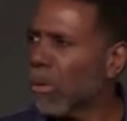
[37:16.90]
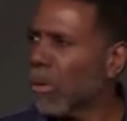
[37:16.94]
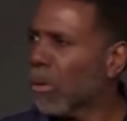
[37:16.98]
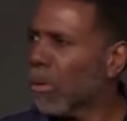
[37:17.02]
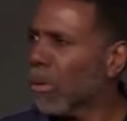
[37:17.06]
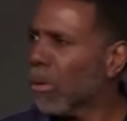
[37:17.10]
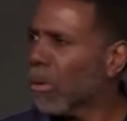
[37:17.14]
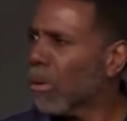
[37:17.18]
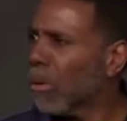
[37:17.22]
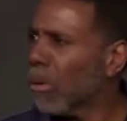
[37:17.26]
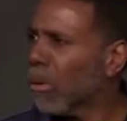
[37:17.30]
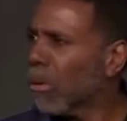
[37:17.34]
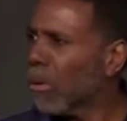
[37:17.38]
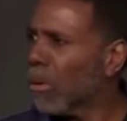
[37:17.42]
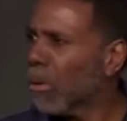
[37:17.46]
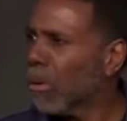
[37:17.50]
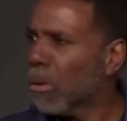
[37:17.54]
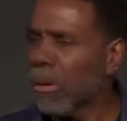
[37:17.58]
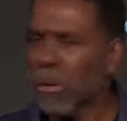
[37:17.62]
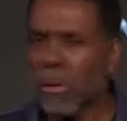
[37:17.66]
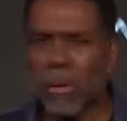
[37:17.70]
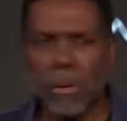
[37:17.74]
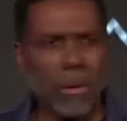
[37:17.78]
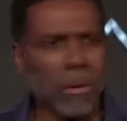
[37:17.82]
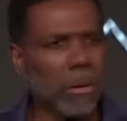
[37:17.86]

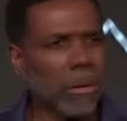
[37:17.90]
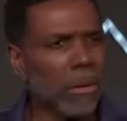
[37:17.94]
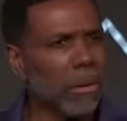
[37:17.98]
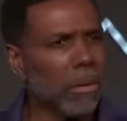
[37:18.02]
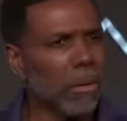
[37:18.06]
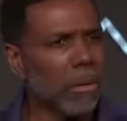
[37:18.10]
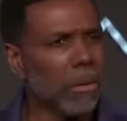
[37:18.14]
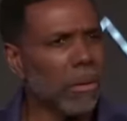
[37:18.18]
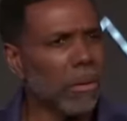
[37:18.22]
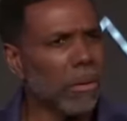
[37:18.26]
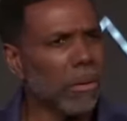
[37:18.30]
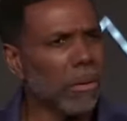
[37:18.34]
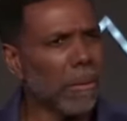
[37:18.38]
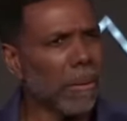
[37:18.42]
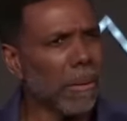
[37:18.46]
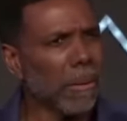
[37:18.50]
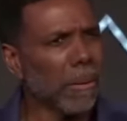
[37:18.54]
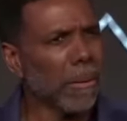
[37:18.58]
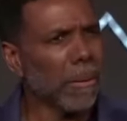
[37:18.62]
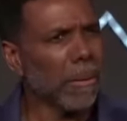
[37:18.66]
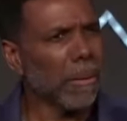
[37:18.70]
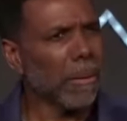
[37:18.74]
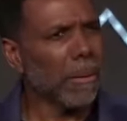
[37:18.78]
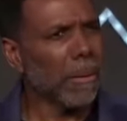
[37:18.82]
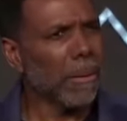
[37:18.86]

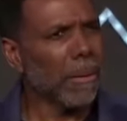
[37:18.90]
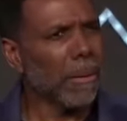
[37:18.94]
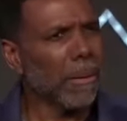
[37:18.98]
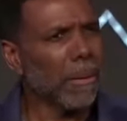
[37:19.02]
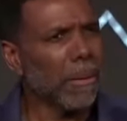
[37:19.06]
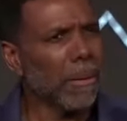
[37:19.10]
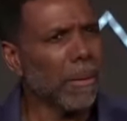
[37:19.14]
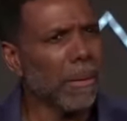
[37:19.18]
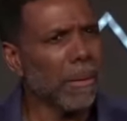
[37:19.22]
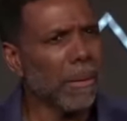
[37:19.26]
Nobody speaks.